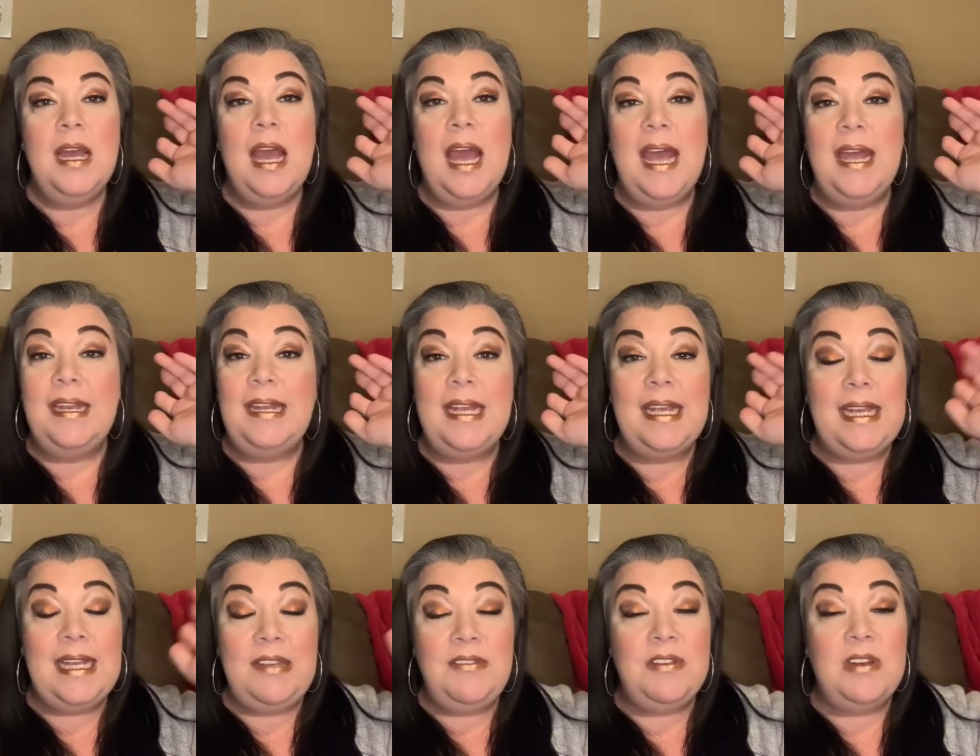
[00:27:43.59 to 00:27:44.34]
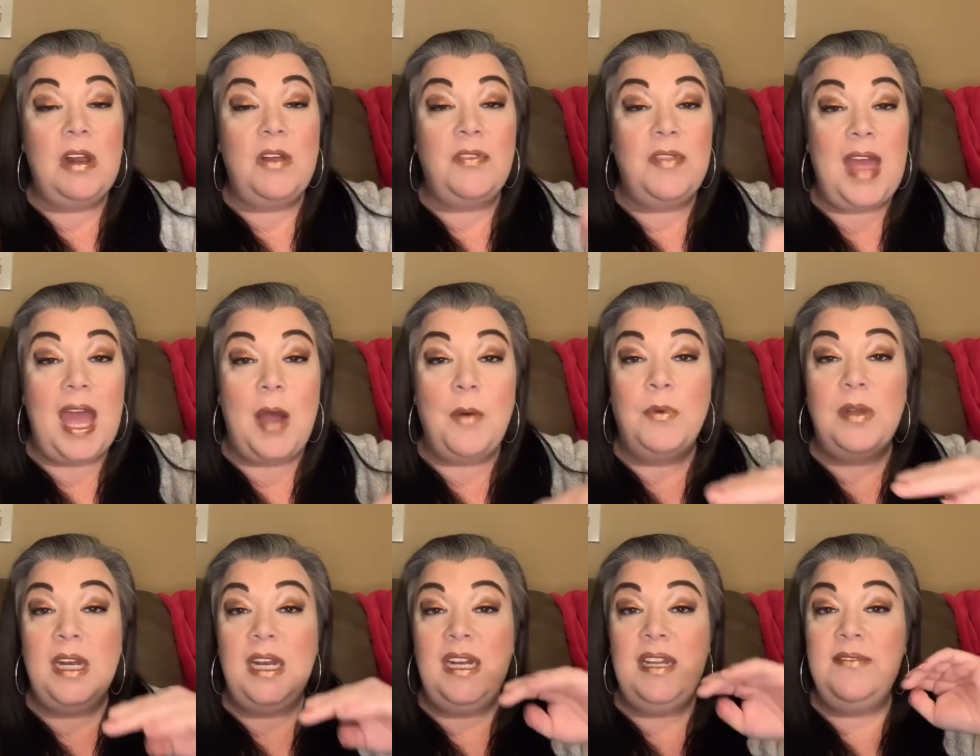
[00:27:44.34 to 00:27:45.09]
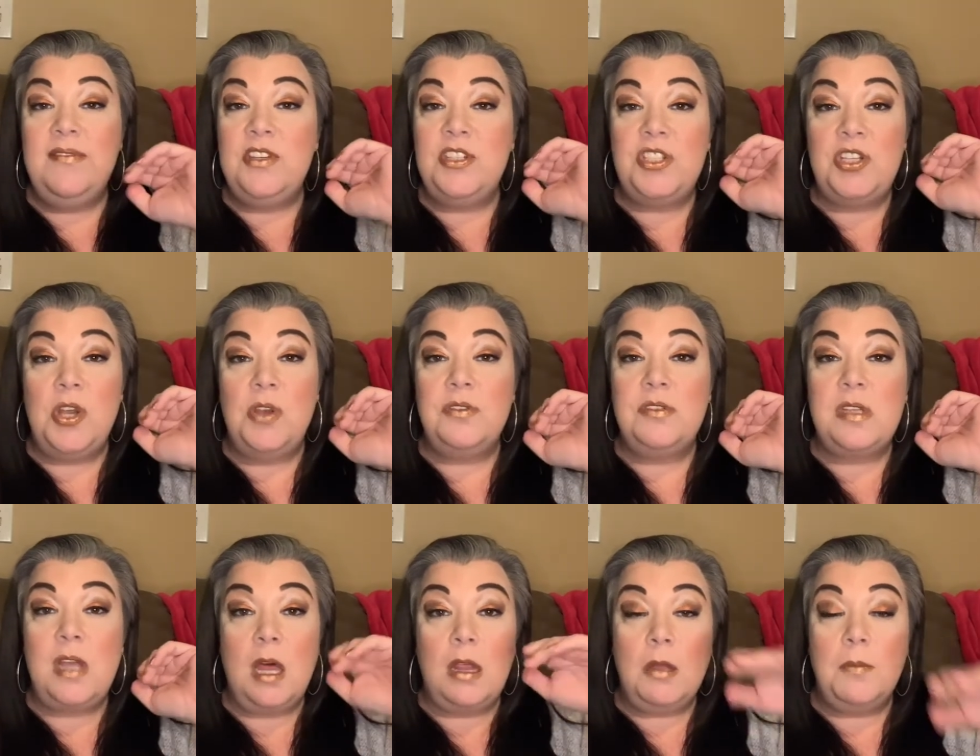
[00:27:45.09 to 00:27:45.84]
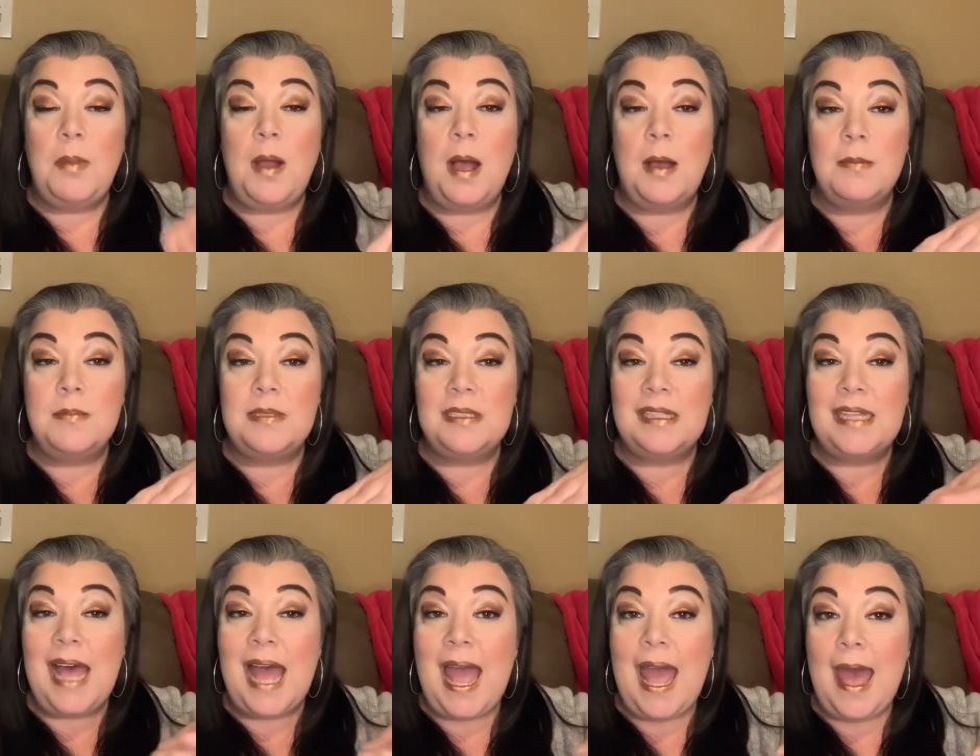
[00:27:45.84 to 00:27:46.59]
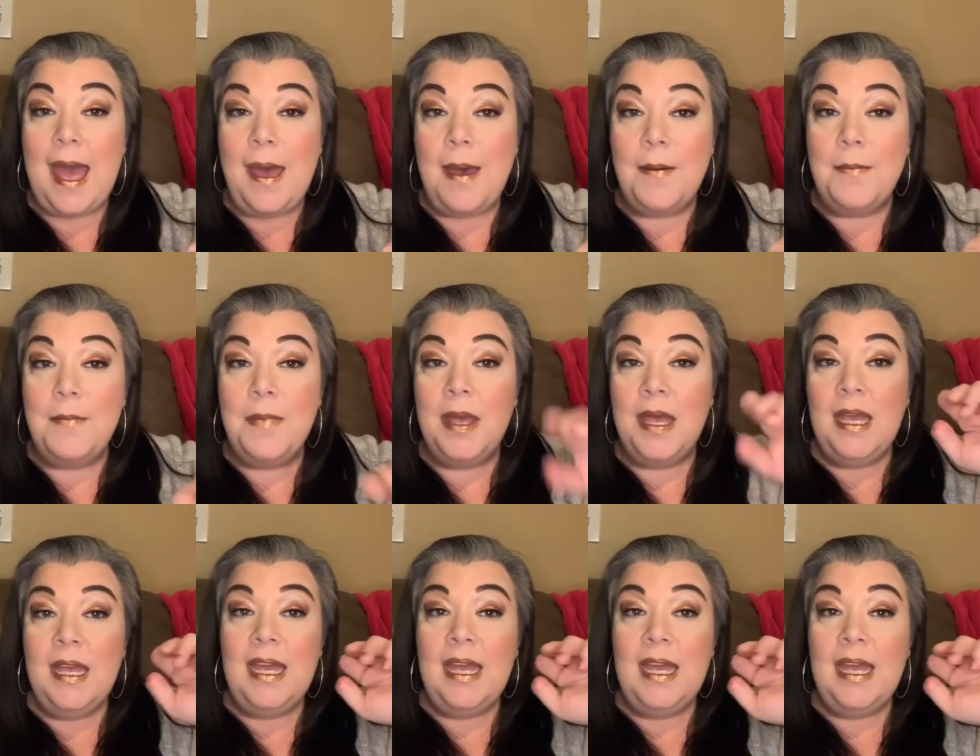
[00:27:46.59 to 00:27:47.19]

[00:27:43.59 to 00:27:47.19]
And even on that one, it even shows ColourPop's lab.